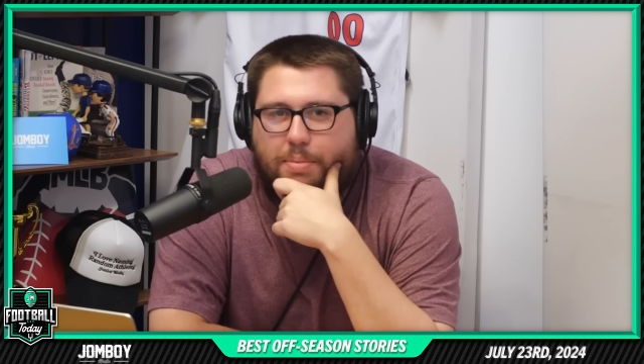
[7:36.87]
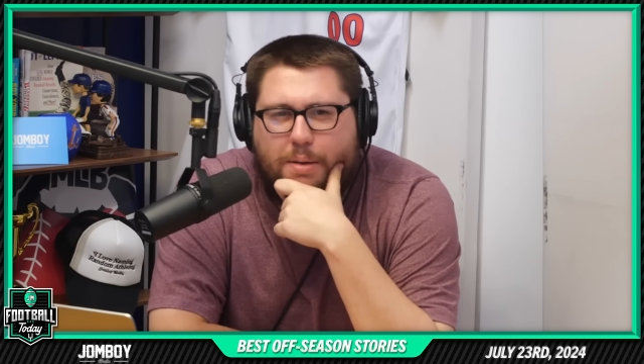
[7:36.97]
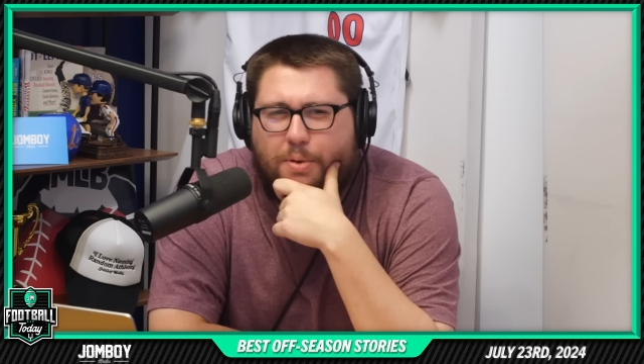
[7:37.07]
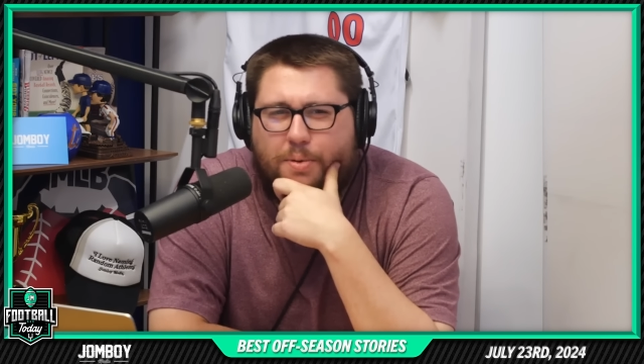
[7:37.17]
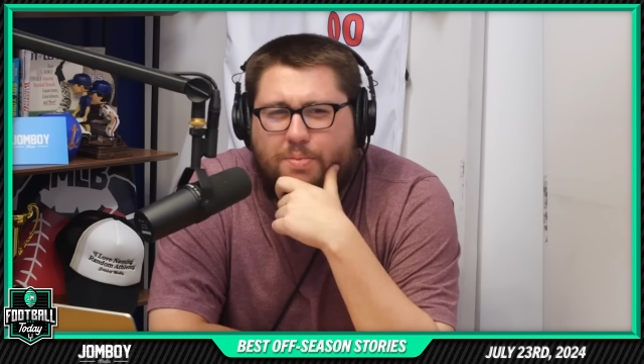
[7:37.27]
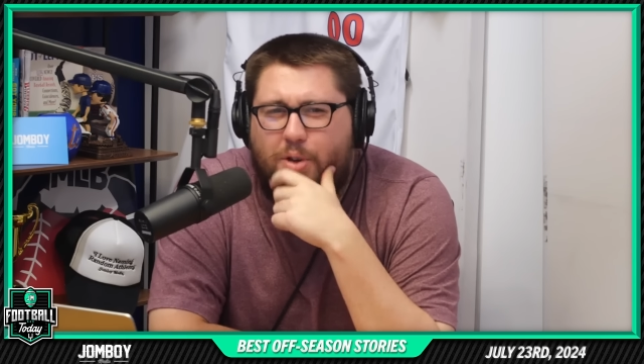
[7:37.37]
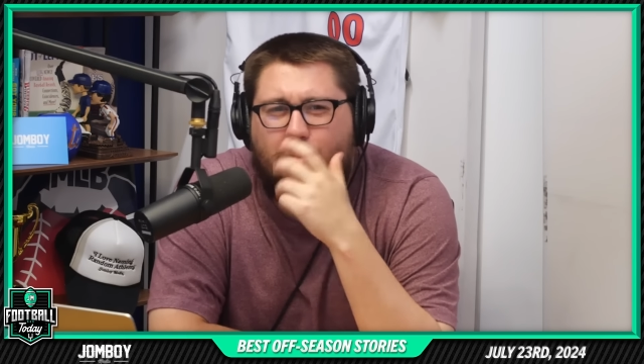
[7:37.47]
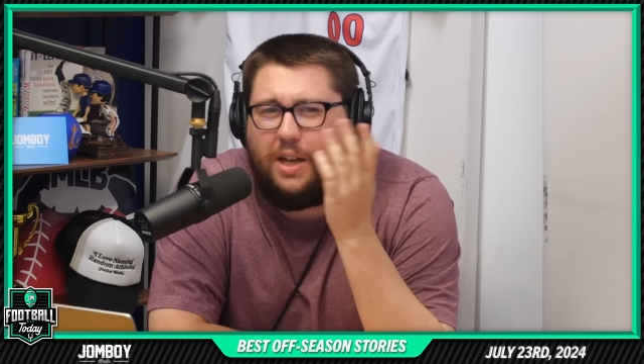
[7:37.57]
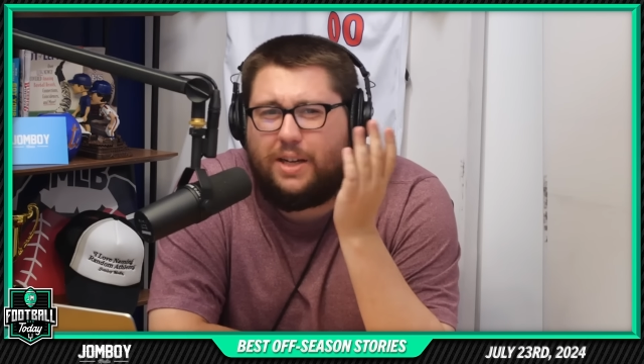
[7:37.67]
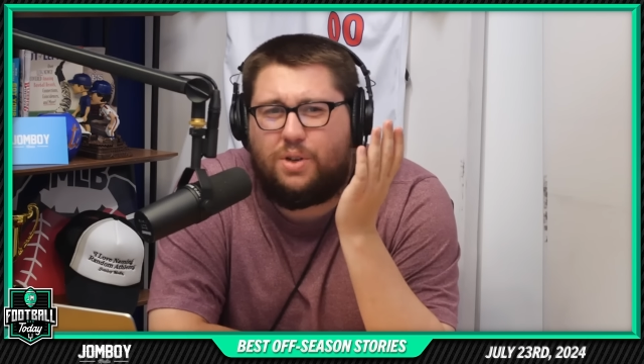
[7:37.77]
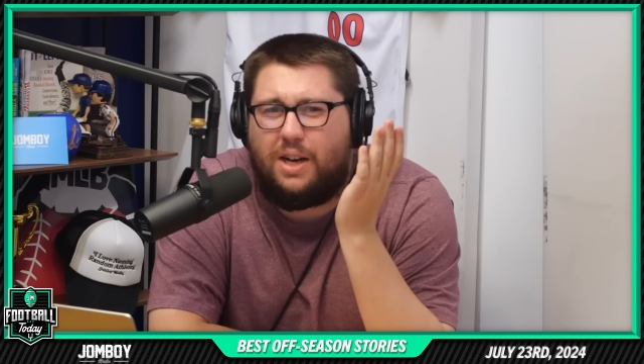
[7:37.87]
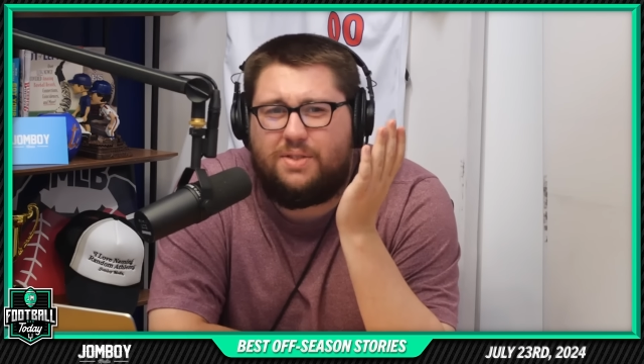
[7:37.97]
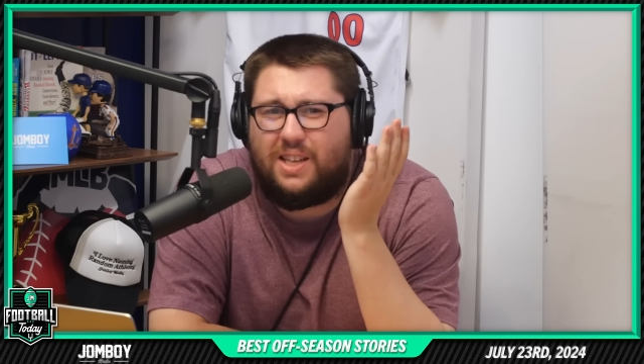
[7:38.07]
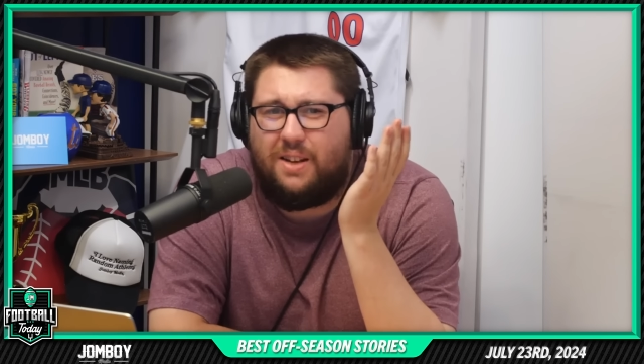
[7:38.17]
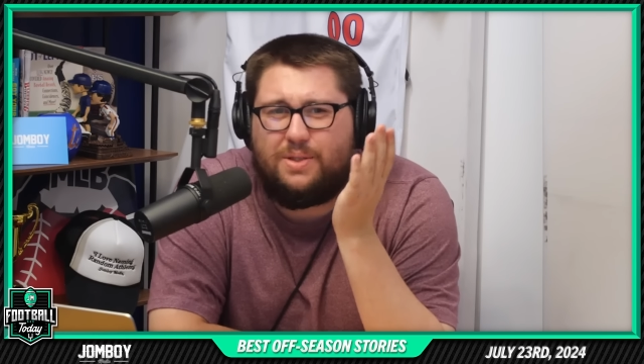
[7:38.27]
Mm-hmm. People don't like
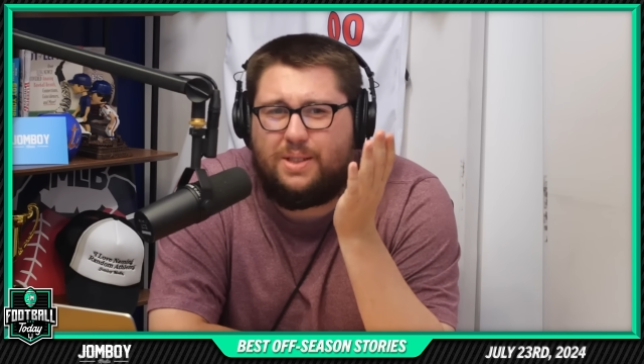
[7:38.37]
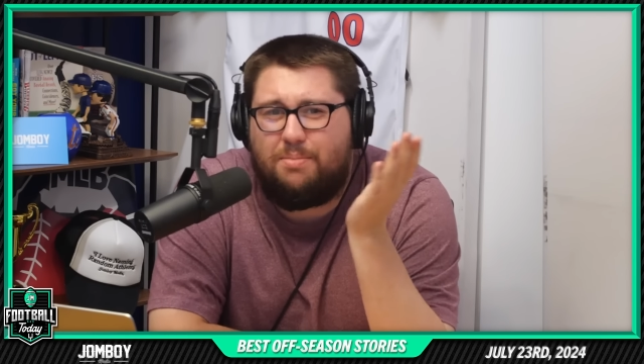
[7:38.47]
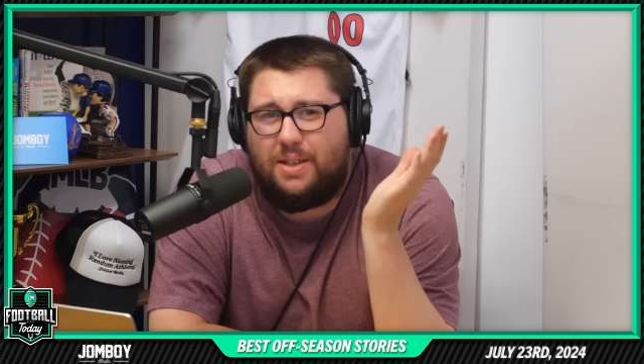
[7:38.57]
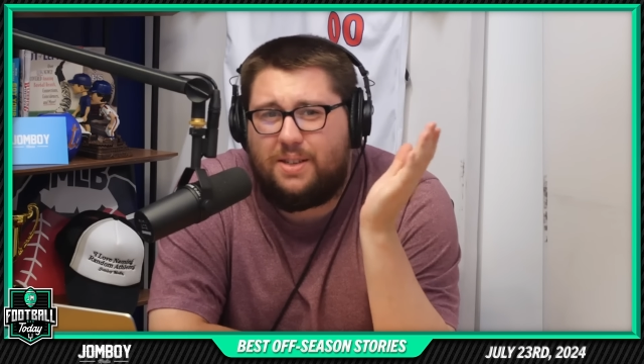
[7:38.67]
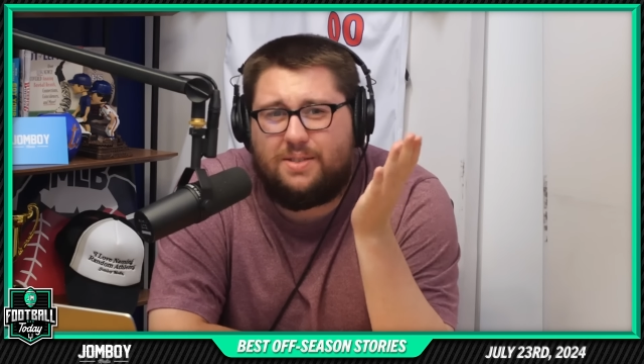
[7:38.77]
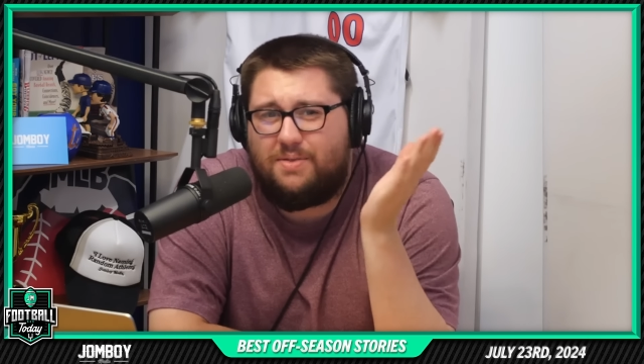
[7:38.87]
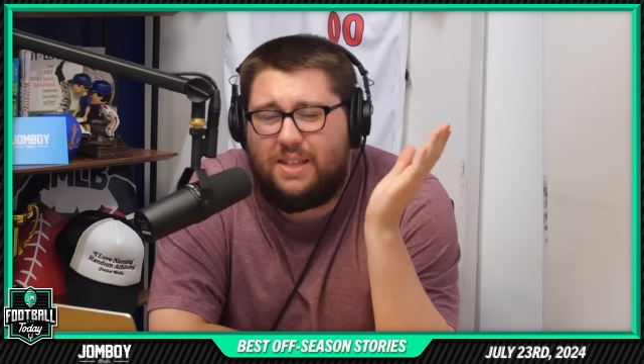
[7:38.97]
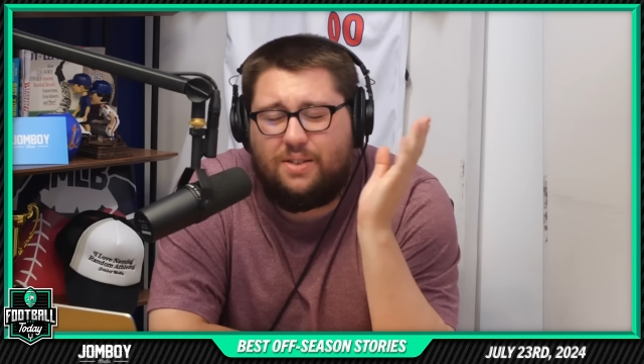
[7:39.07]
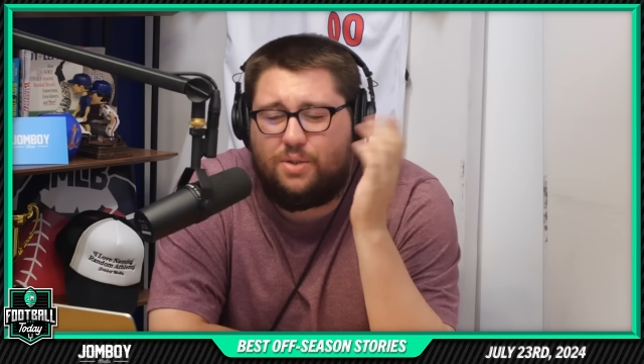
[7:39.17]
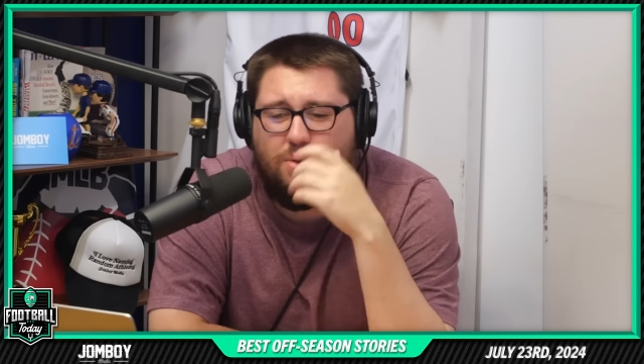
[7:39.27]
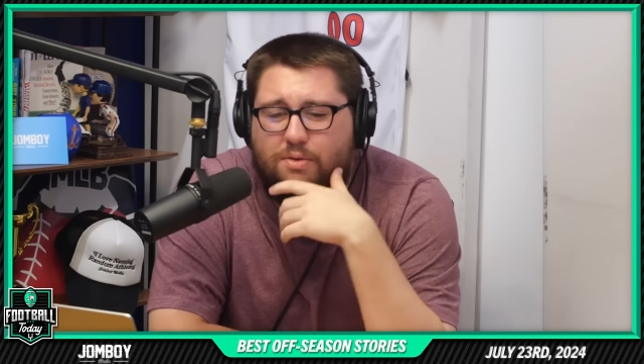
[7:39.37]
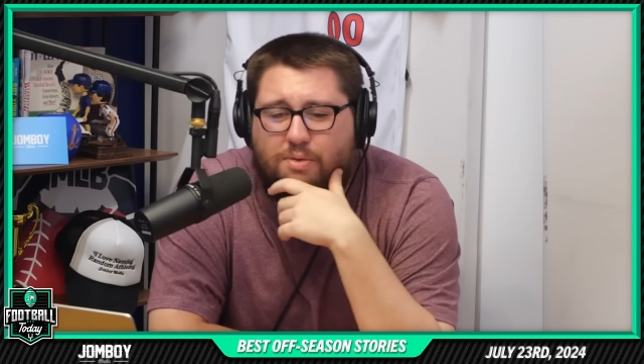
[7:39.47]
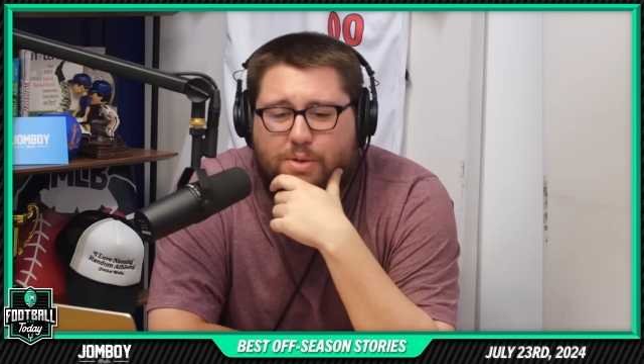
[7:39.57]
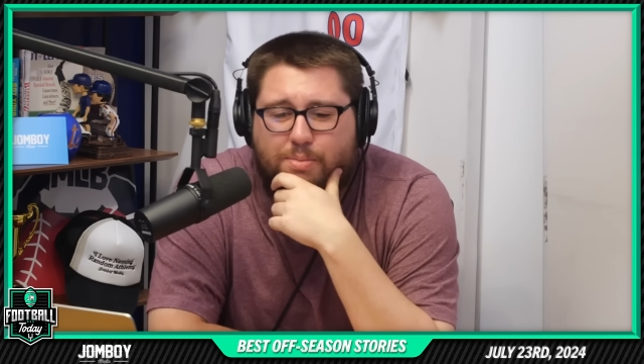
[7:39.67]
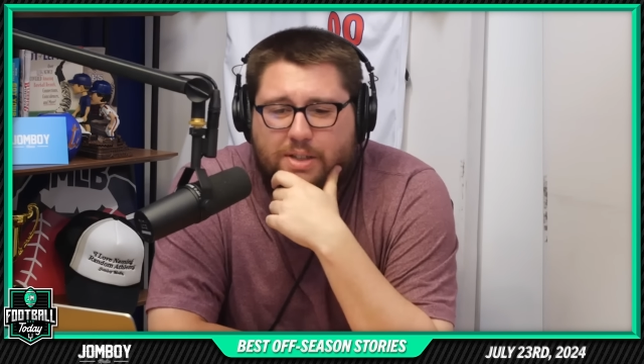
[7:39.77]
Travis Kelce because of Taylor
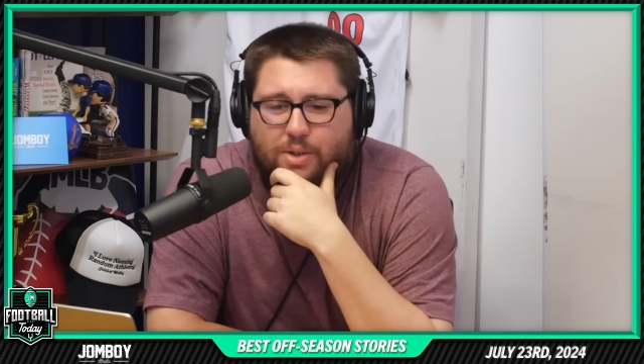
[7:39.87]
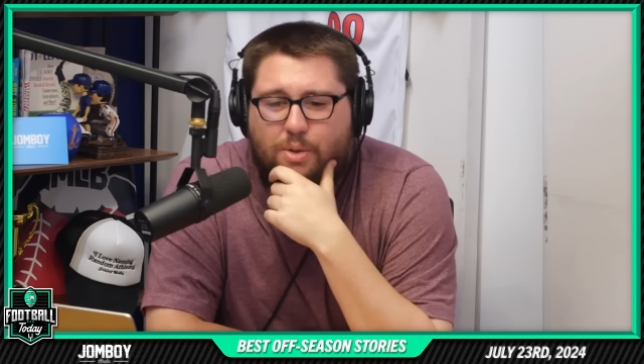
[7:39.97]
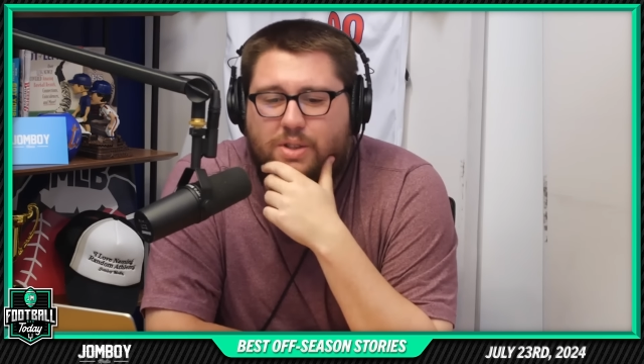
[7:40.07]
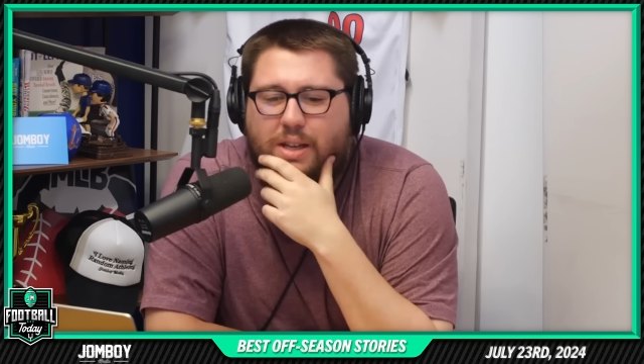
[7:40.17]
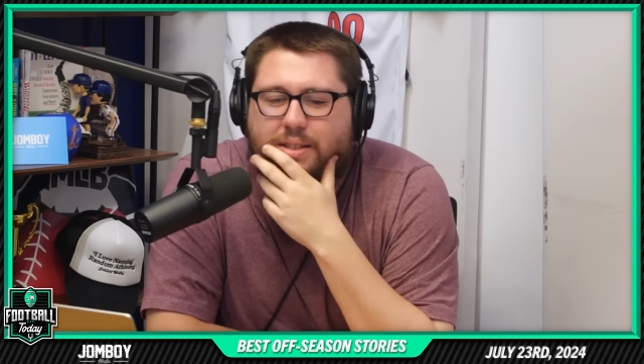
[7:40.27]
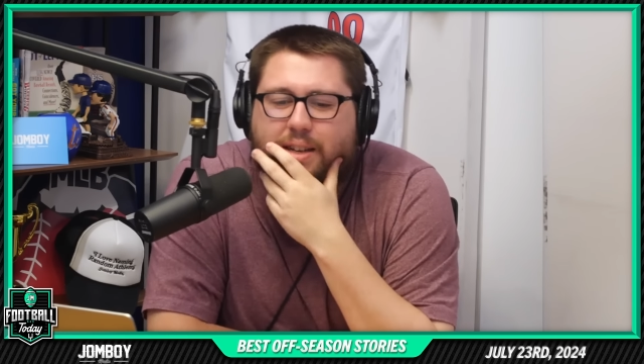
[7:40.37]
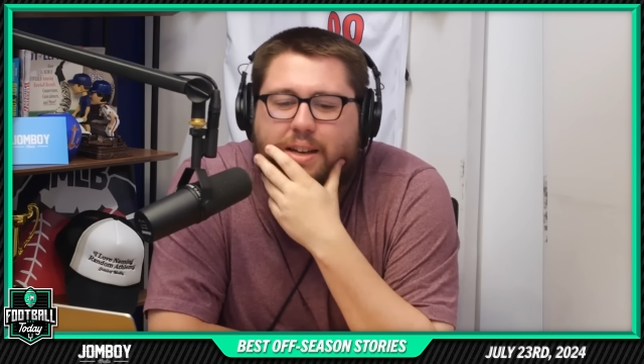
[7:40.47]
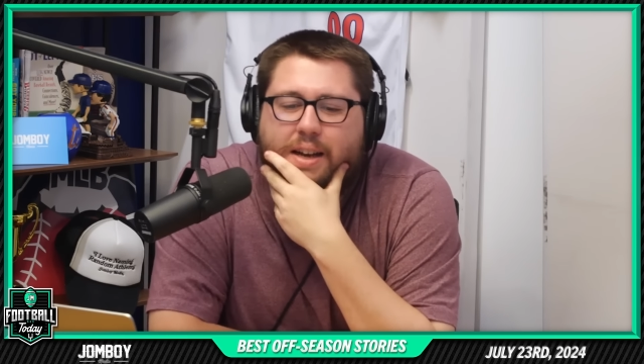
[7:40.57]
Swift, which makes no sense.